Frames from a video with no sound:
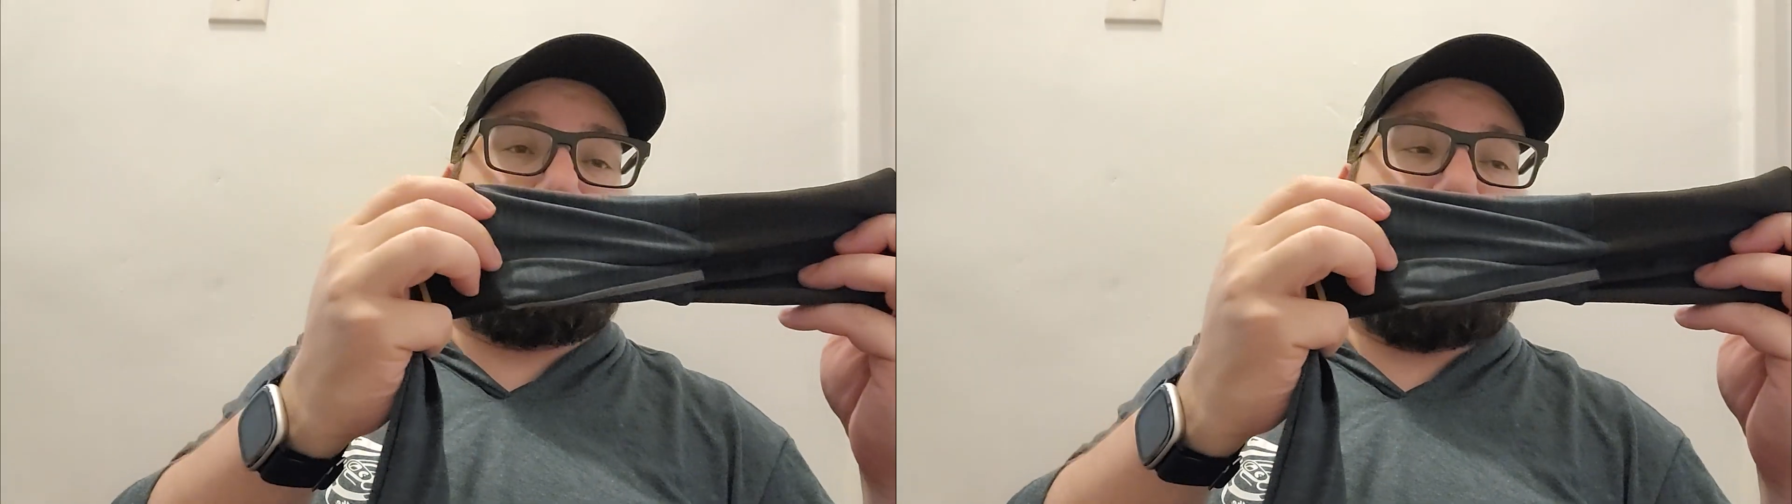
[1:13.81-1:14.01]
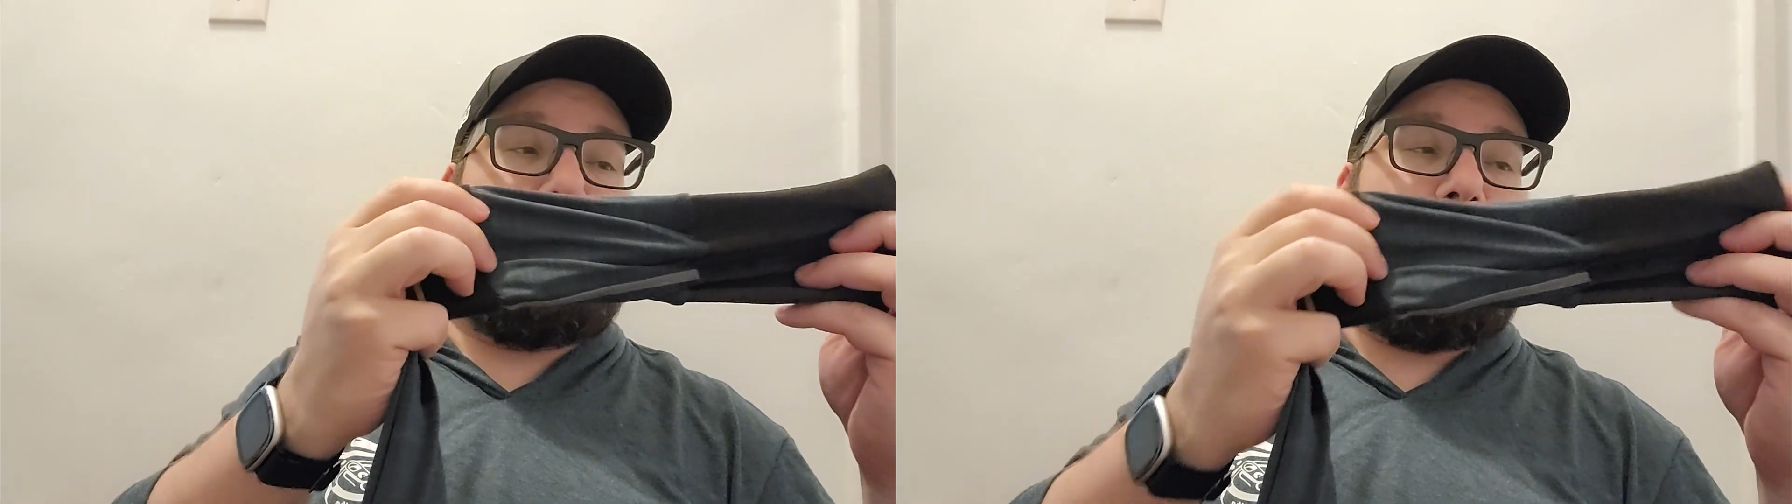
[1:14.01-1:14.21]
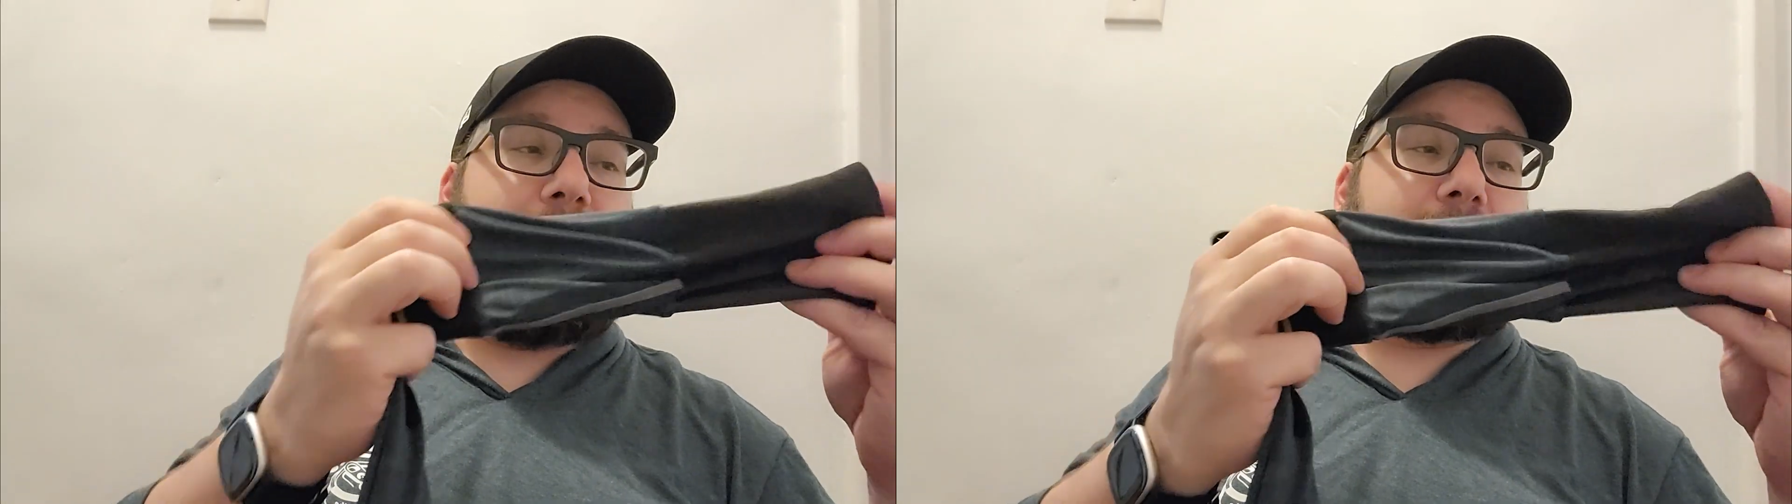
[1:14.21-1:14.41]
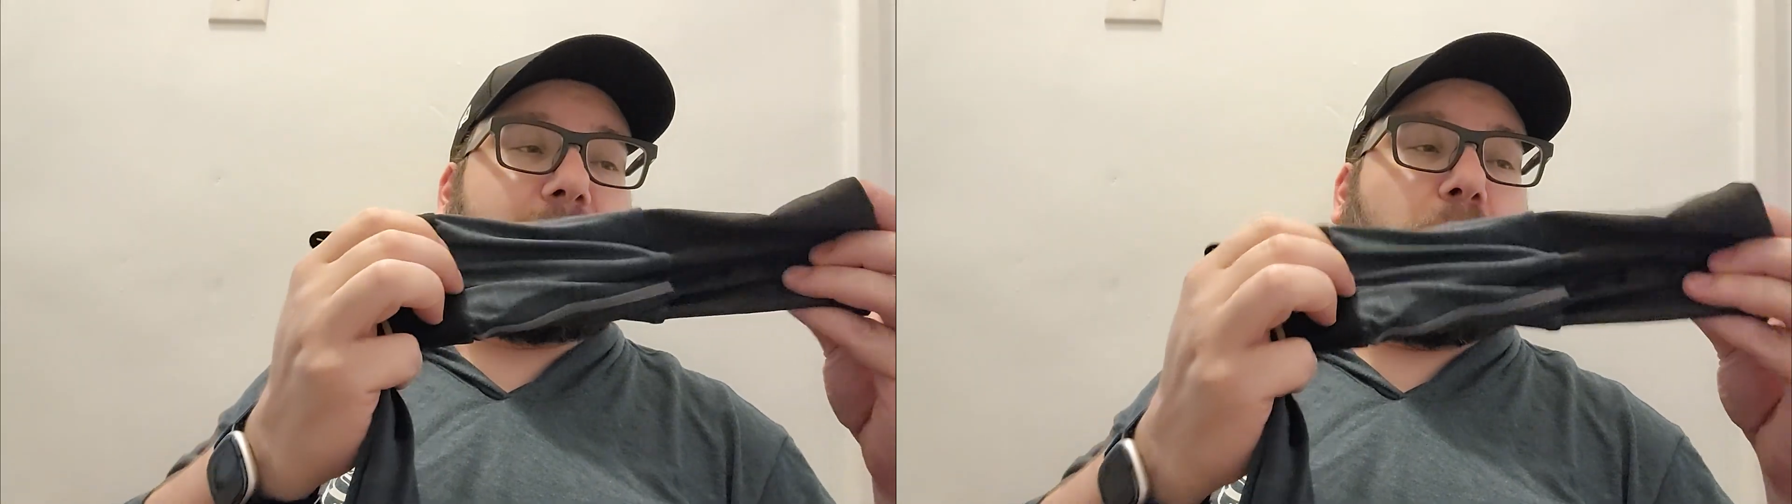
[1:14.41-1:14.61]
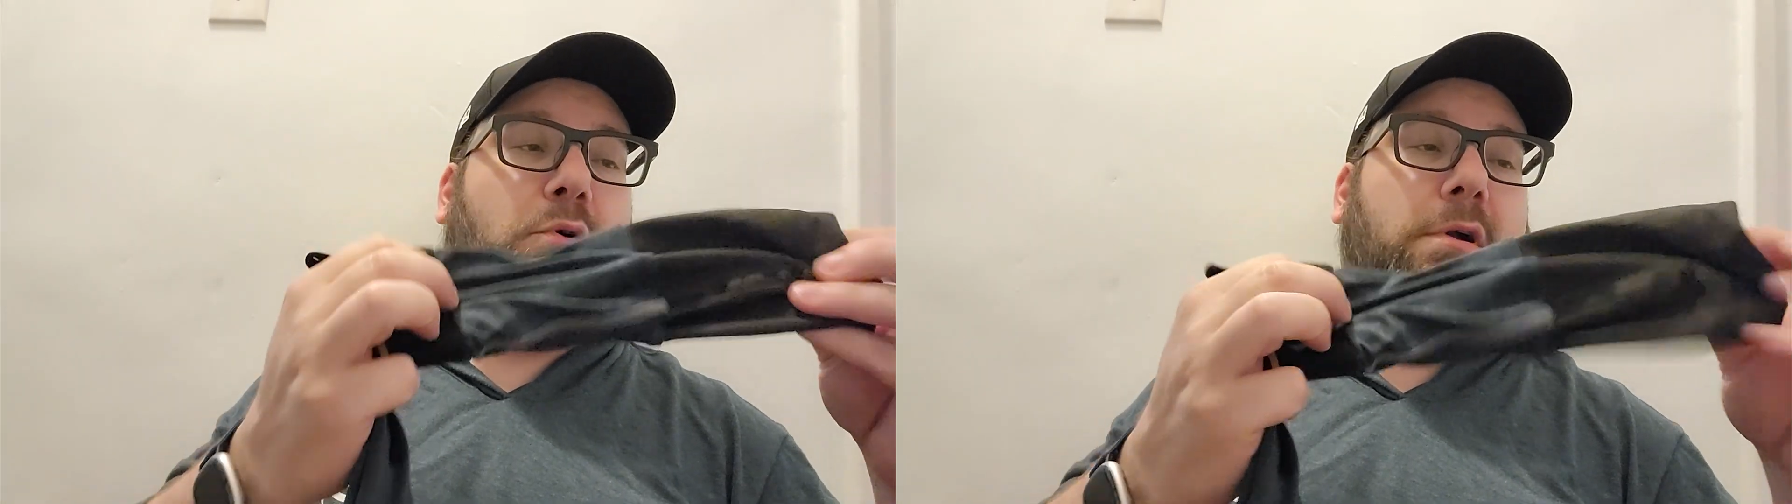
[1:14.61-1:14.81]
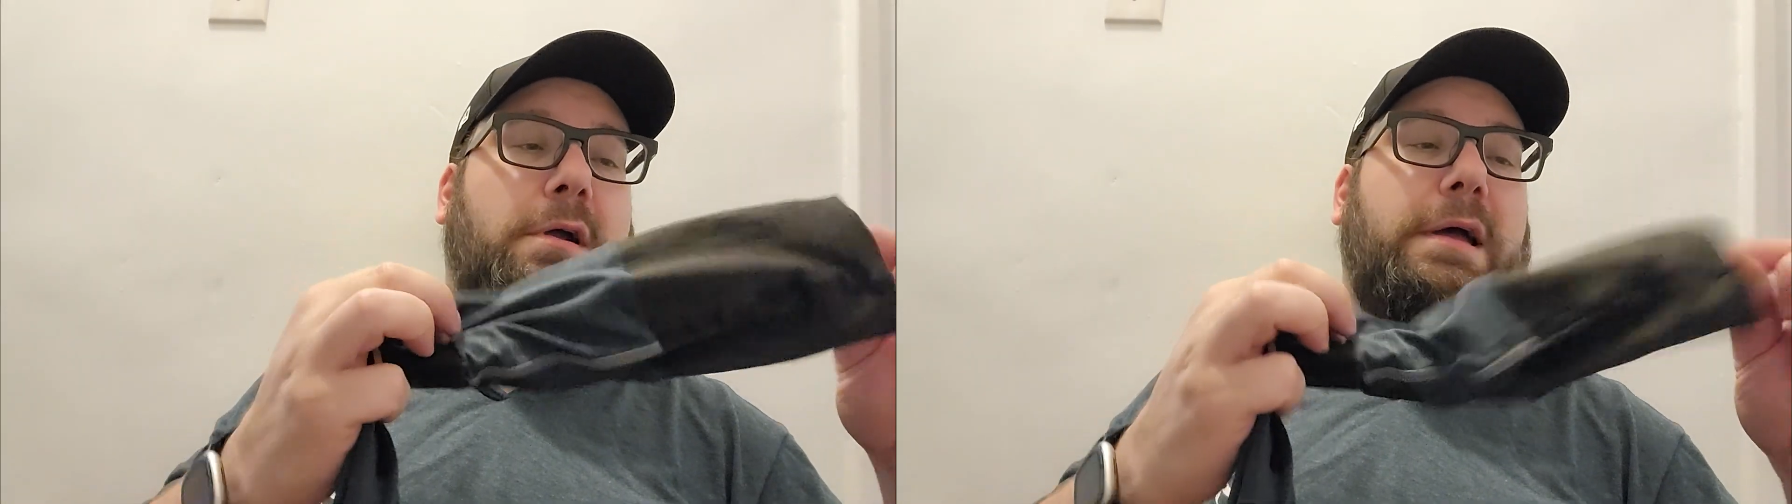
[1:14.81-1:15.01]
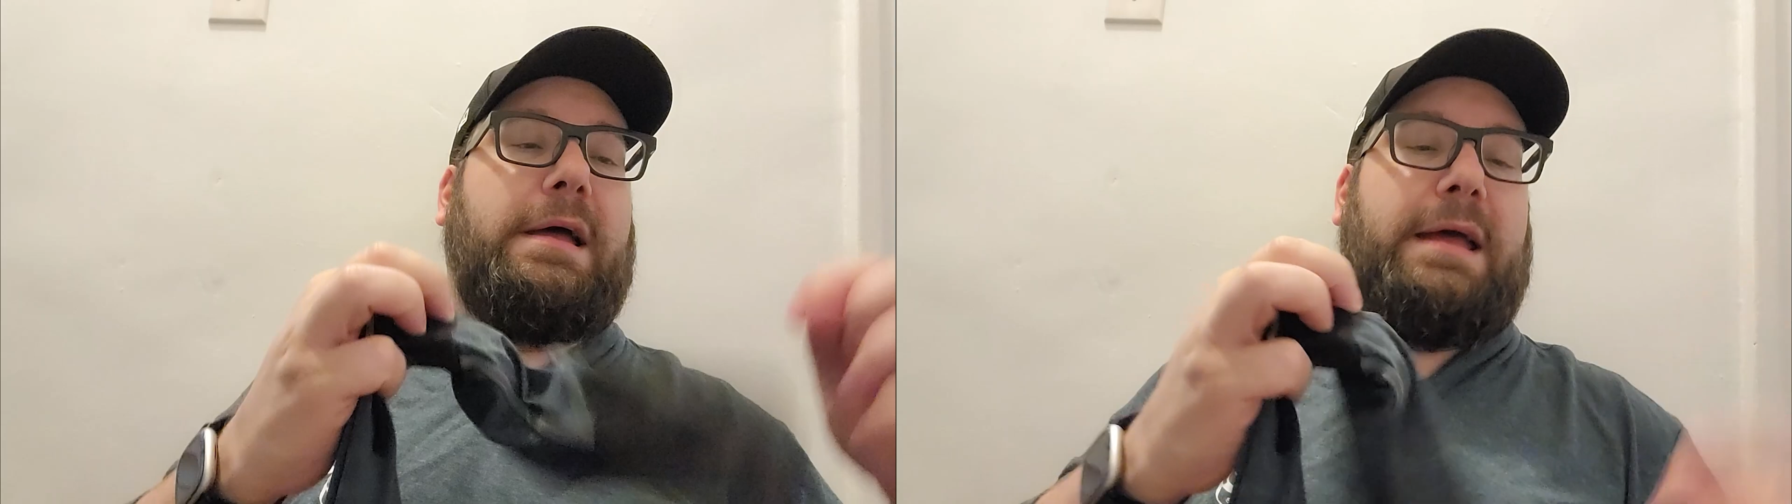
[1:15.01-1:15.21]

your elbow pads even more.